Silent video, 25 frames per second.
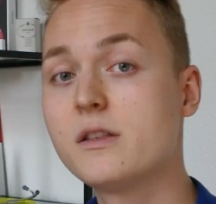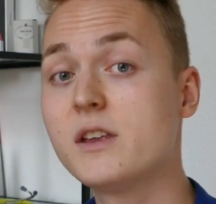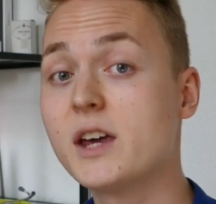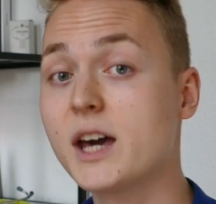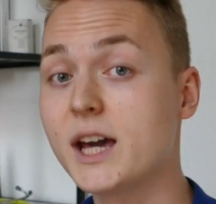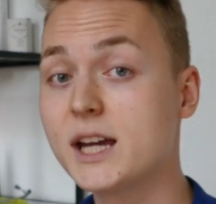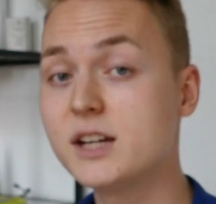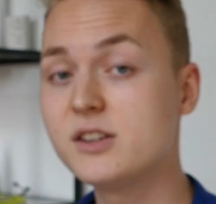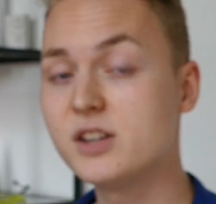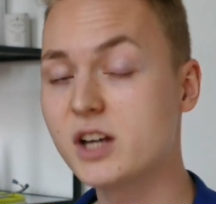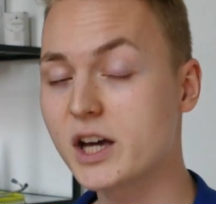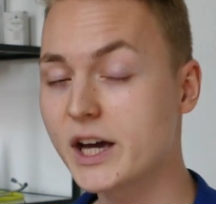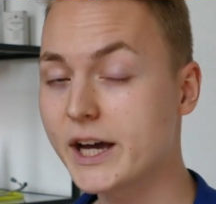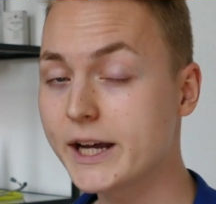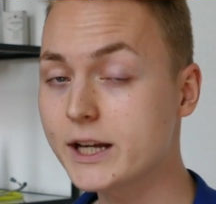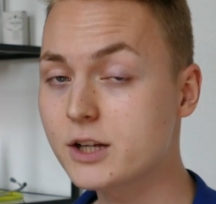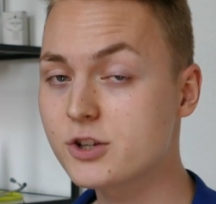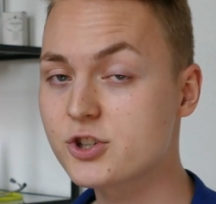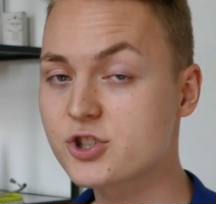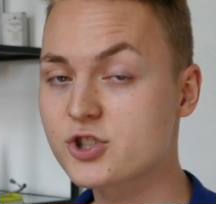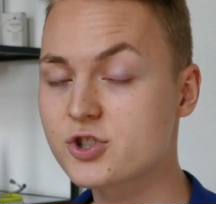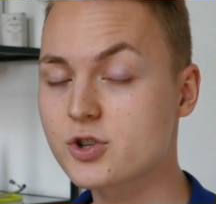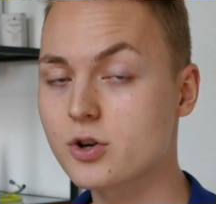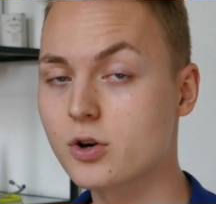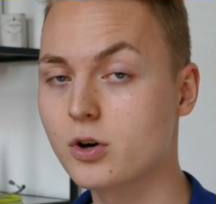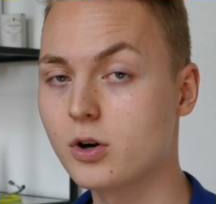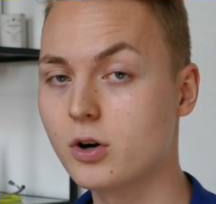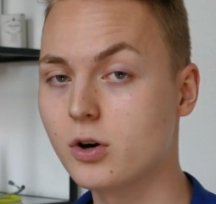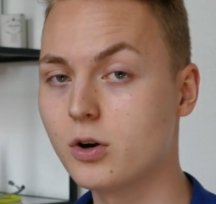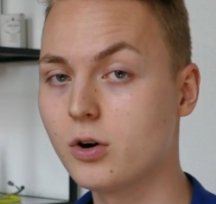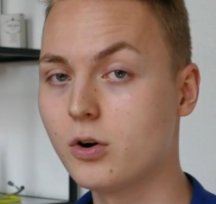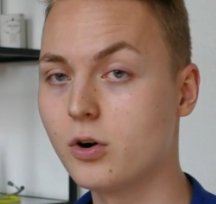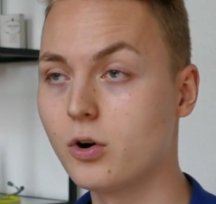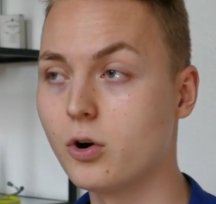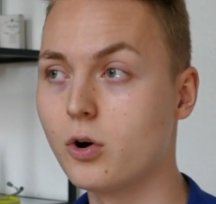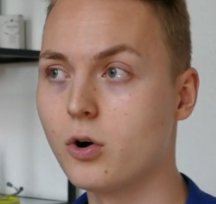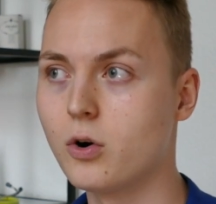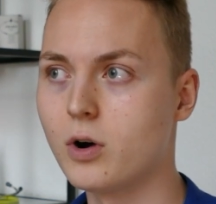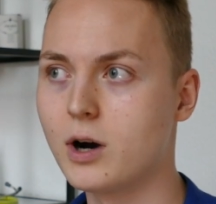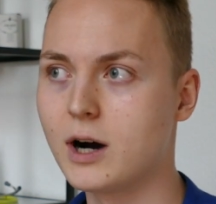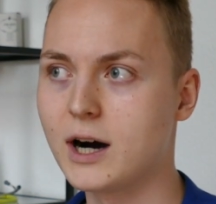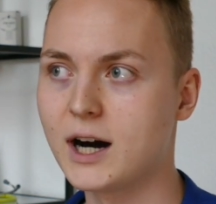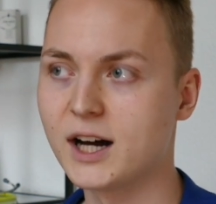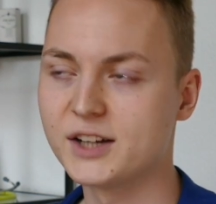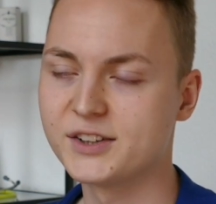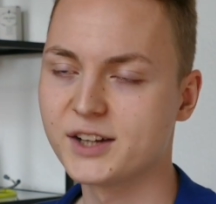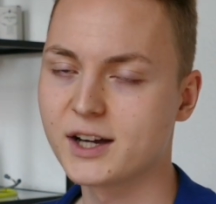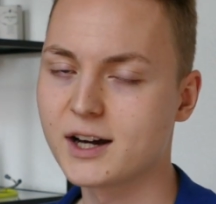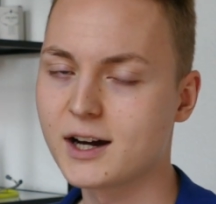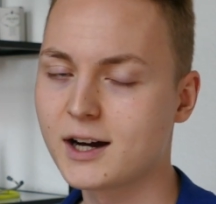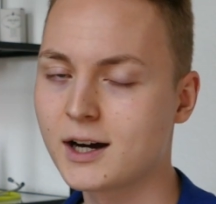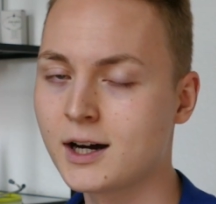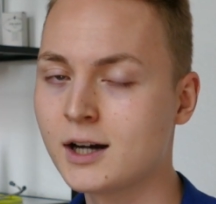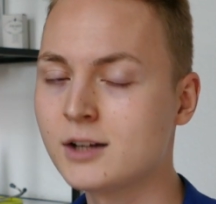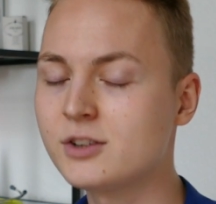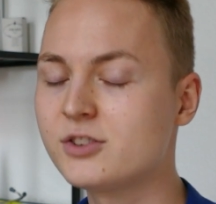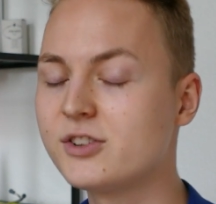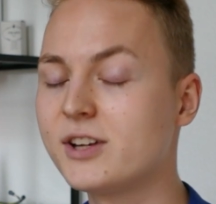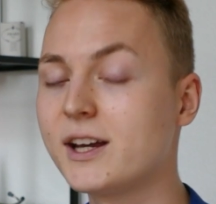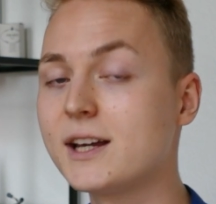The ADH or ADH